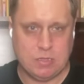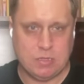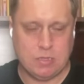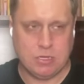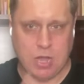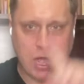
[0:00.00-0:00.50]

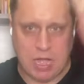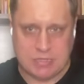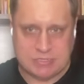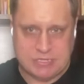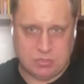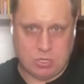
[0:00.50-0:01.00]

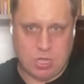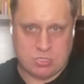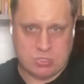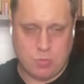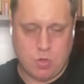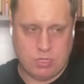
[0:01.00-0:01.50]
gods in
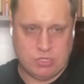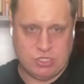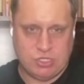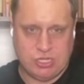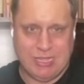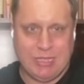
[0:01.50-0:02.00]

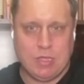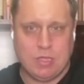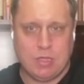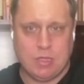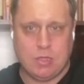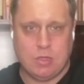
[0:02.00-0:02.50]
cosmology
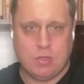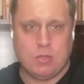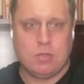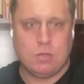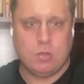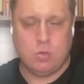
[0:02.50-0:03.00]

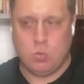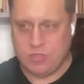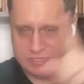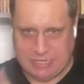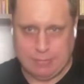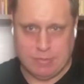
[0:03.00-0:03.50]

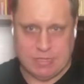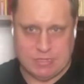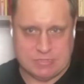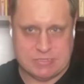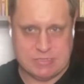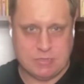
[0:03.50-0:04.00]
with
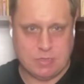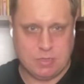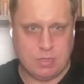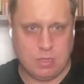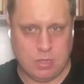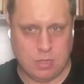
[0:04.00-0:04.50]
demons
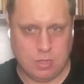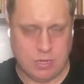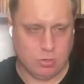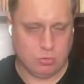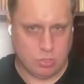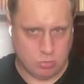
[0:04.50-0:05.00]

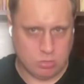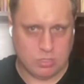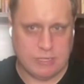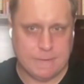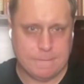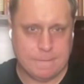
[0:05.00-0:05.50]
here
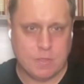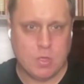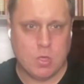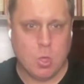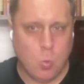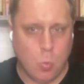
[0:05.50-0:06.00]
locally.
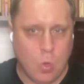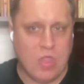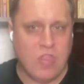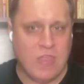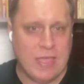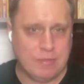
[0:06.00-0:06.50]
What
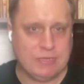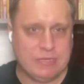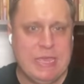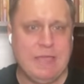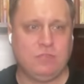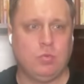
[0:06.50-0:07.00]
they
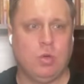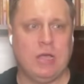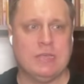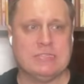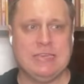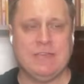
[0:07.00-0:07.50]
believed
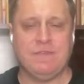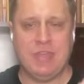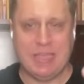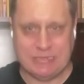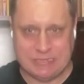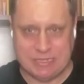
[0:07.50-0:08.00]
was if
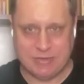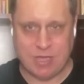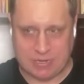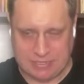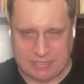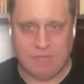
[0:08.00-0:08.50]
they did
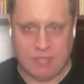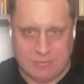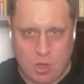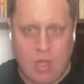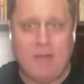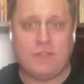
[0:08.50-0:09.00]
not give
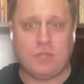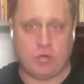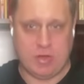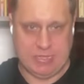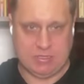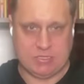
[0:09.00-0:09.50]
them
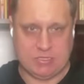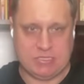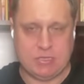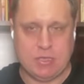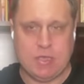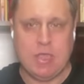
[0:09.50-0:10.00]
offerings,
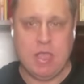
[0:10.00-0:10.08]
the